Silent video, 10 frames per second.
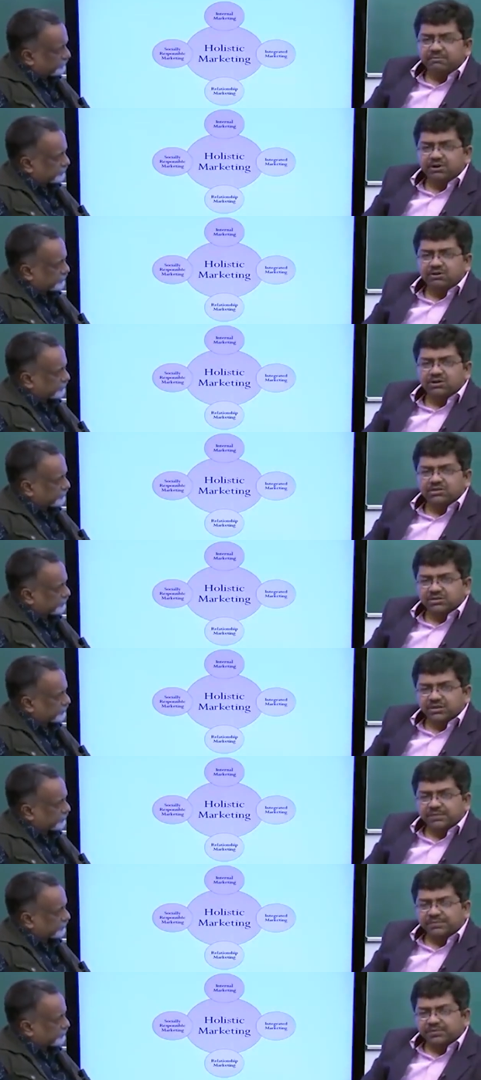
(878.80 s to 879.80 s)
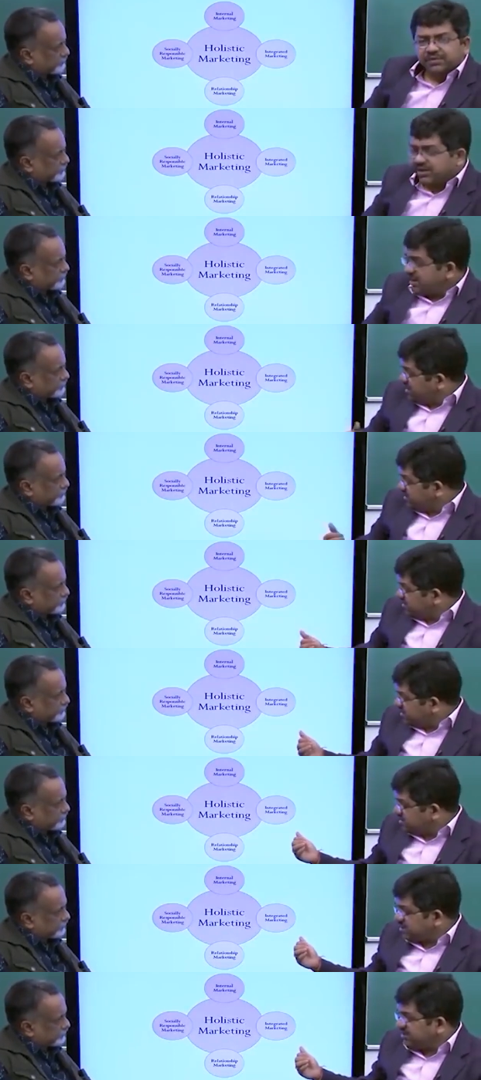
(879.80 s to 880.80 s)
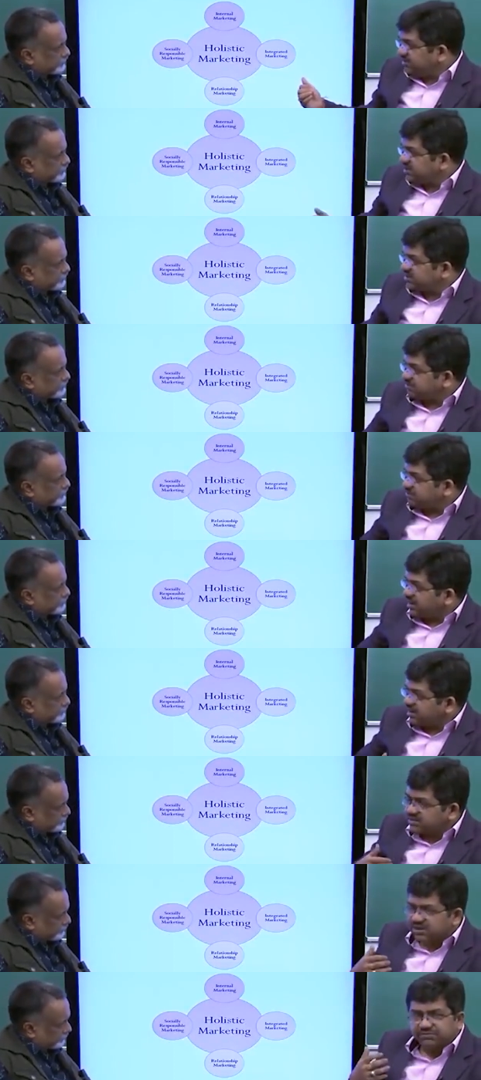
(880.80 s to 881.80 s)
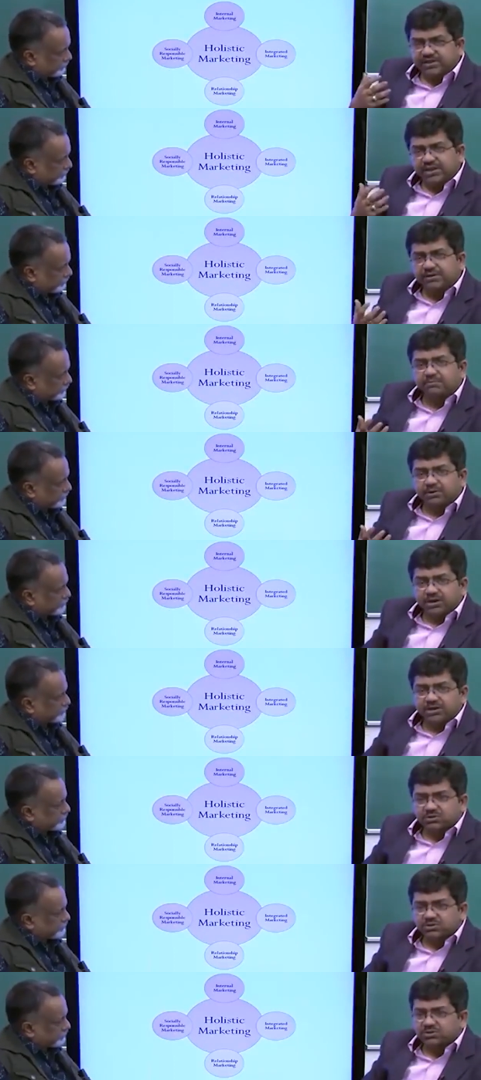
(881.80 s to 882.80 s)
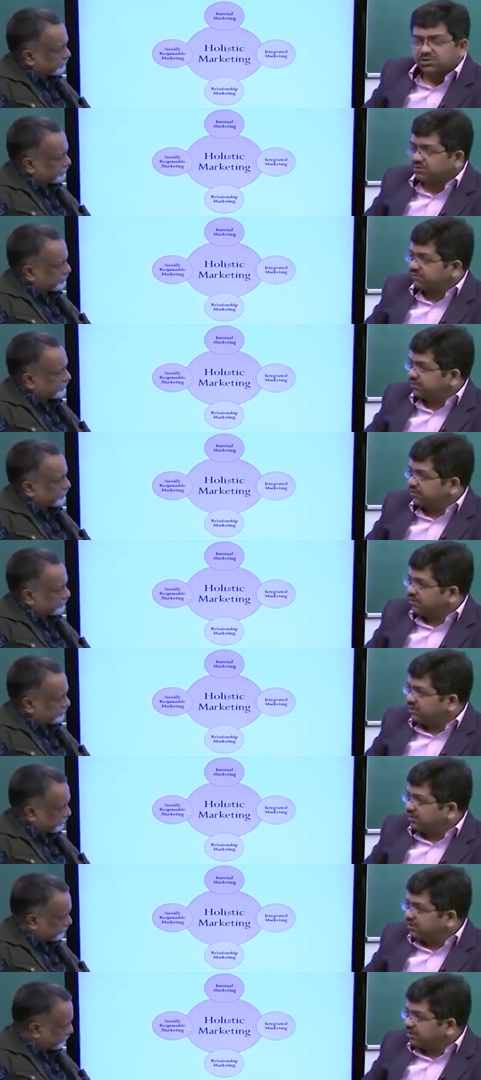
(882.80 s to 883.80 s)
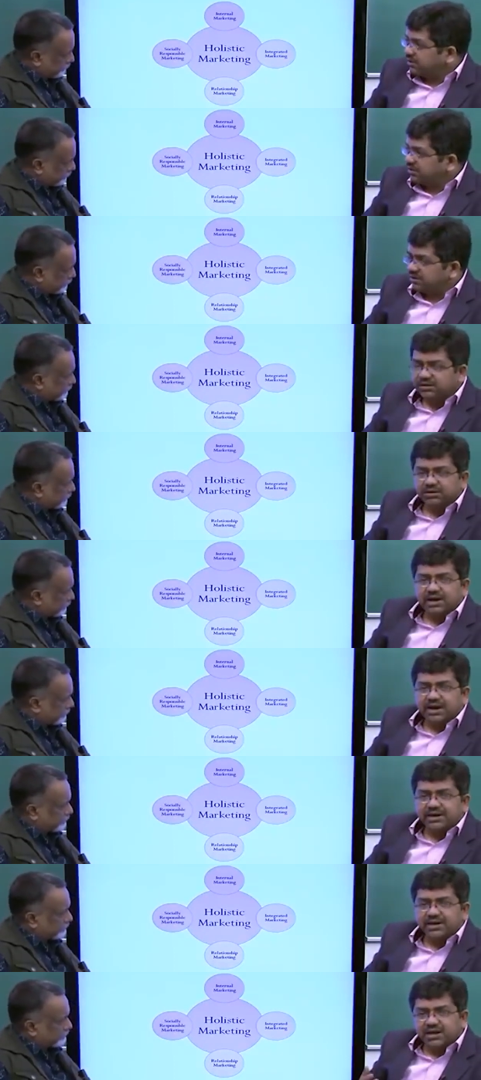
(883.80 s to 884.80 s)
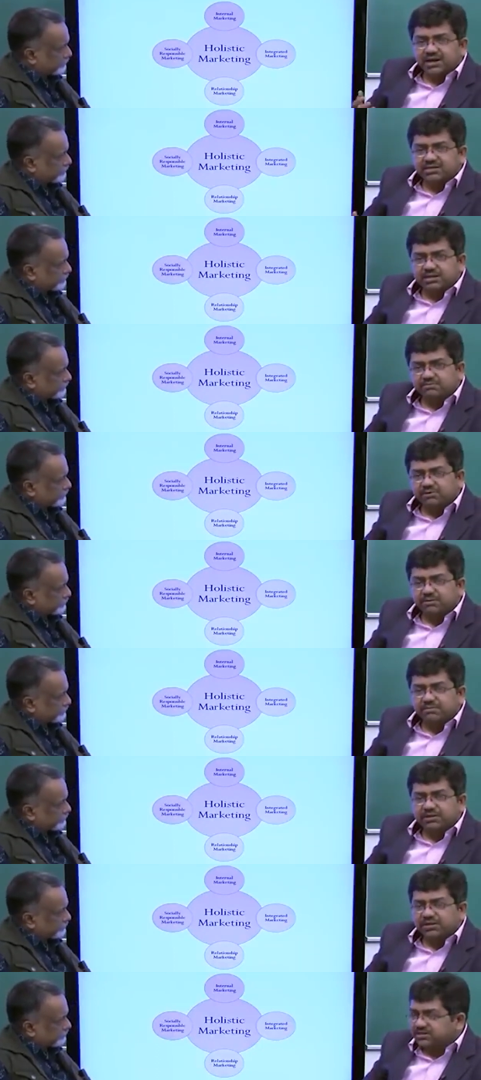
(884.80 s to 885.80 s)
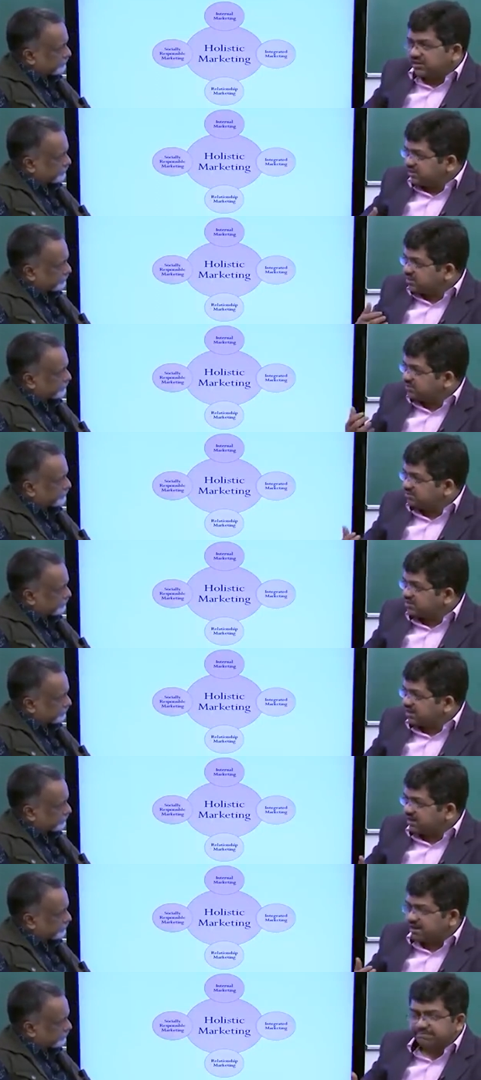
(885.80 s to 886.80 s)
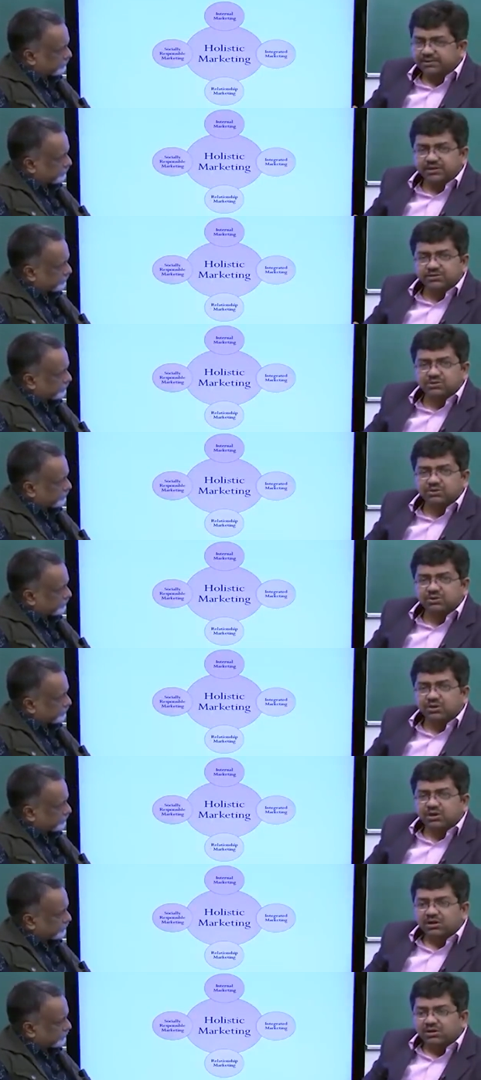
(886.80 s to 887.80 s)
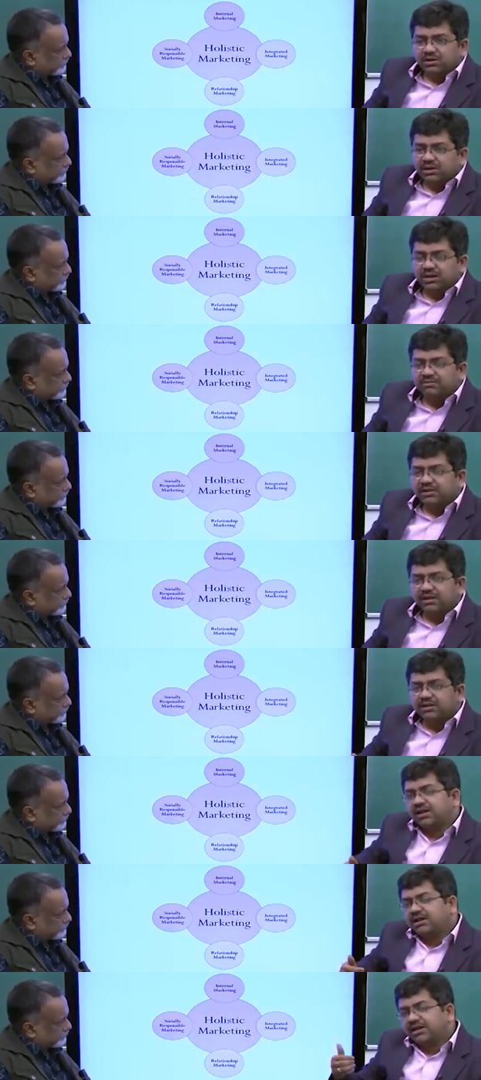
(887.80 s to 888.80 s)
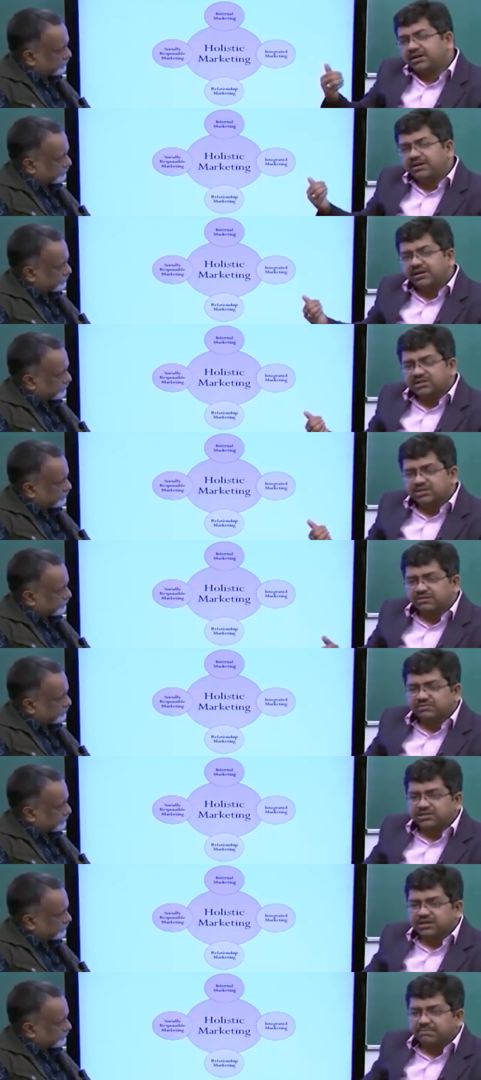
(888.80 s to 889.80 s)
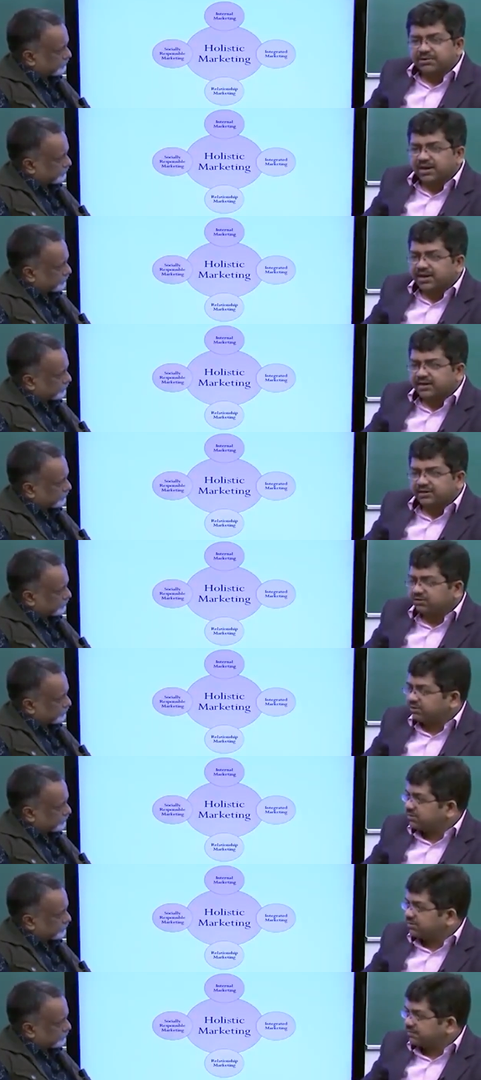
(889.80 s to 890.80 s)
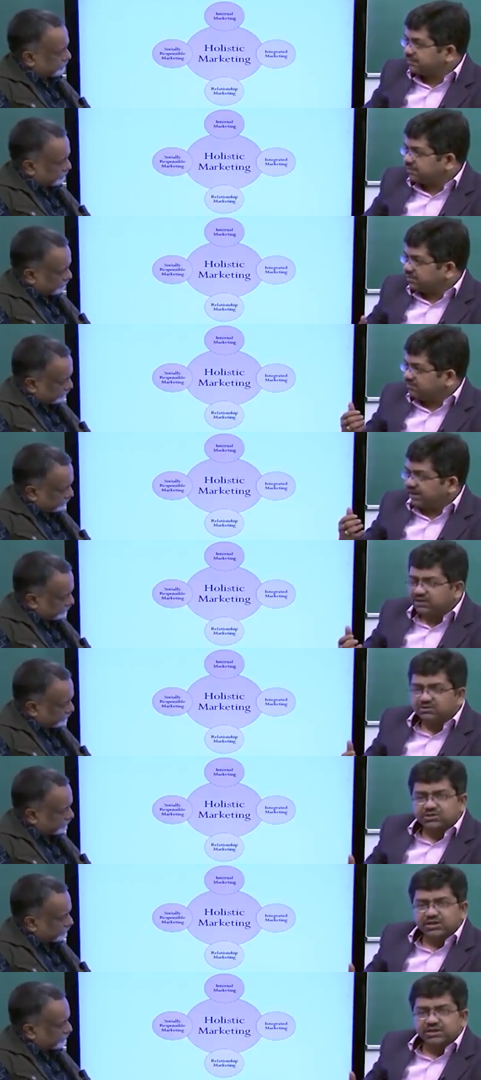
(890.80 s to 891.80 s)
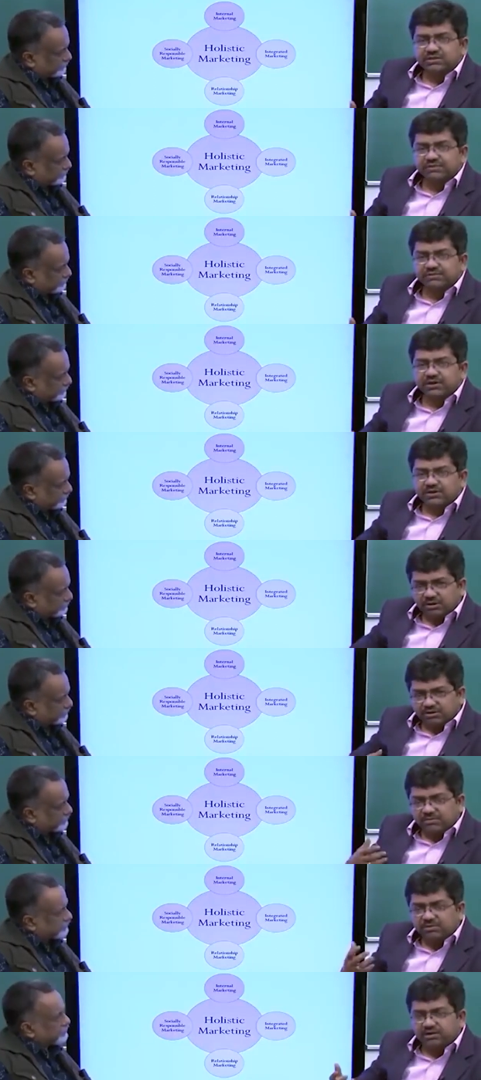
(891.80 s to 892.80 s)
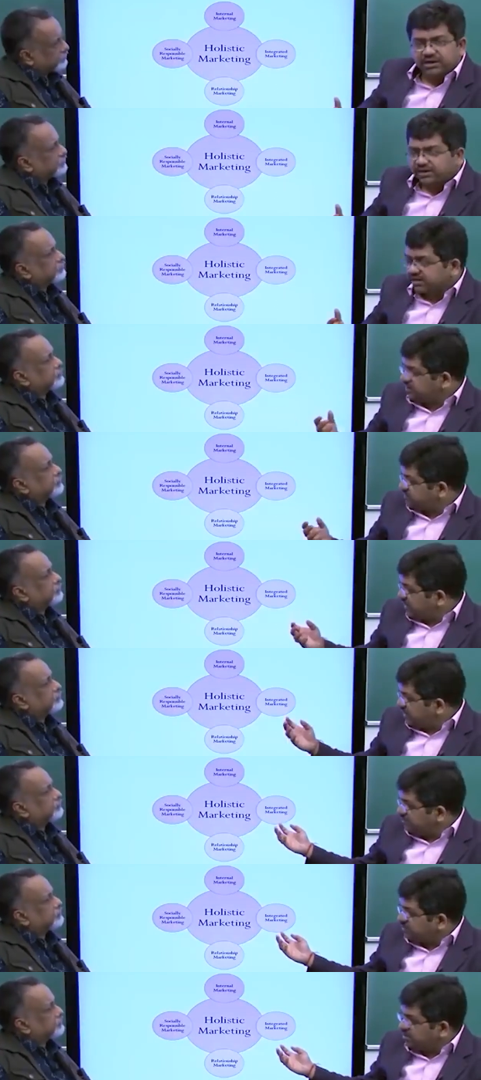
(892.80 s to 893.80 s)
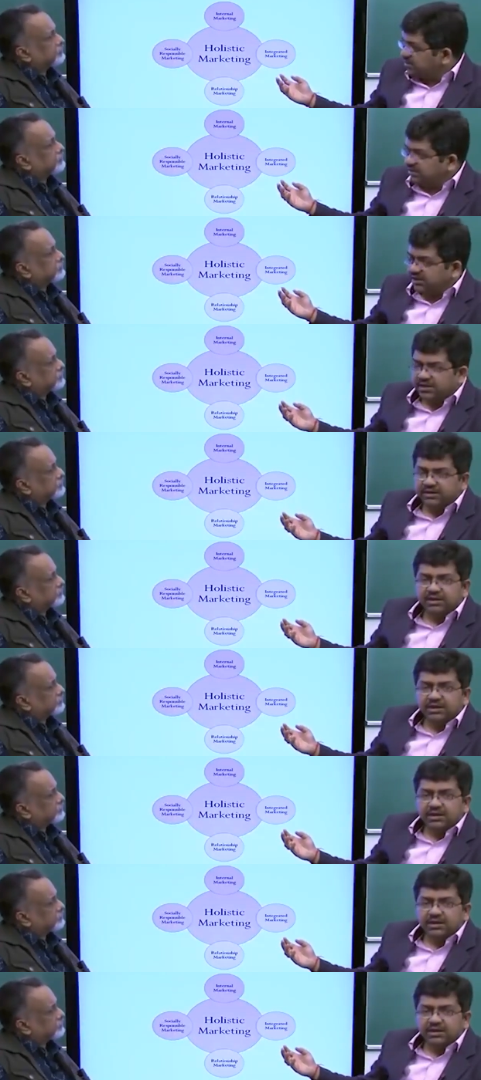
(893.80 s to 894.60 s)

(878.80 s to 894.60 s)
Speaker 1: because they are this, even the suppliers are very important source of ideas and probably the changes which are happening. So even the integration of the supplier in your value chain, we will talk about later, is very important thing.